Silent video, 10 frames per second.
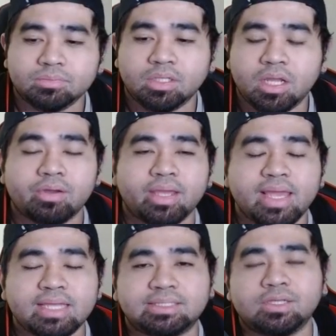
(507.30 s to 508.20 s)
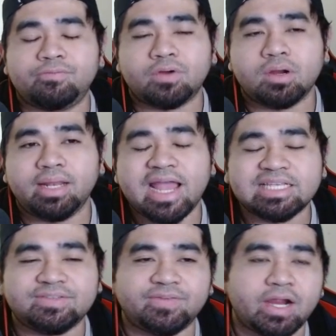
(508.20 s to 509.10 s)
Okay, so for our
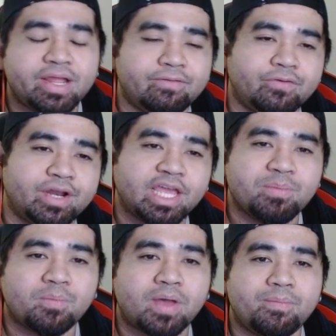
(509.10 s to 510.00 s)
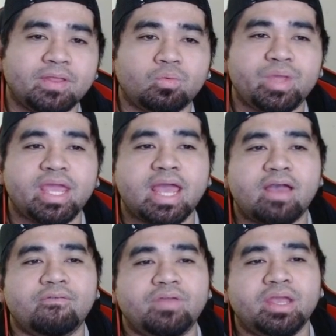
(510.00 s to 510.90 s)
last variant for the Gimmick Puppet, we
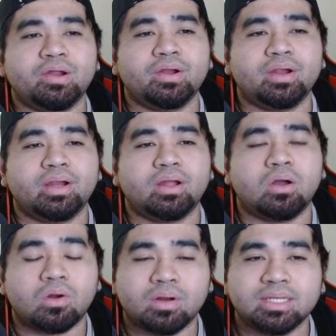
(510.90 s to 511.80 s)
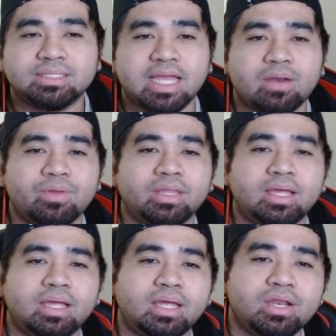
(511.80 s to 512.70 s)
have here Horus, and with
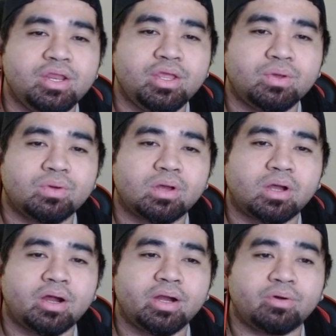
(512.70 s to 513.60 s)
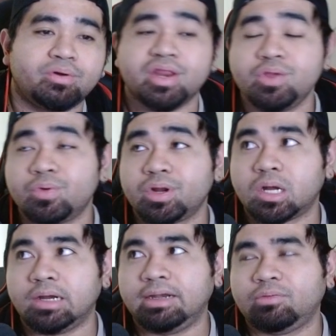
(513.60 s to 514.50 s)
a new card, or the newer
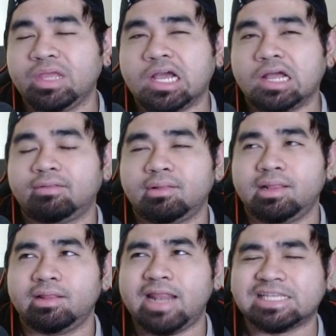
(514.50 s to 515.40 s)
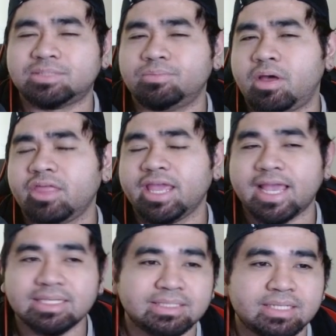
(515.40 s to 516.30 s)
card that we got last month, I
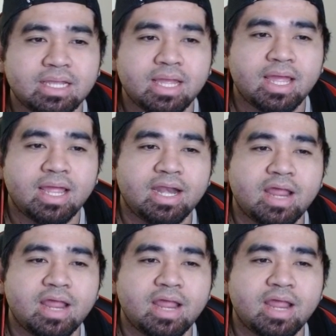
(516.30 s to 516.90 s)
guess, the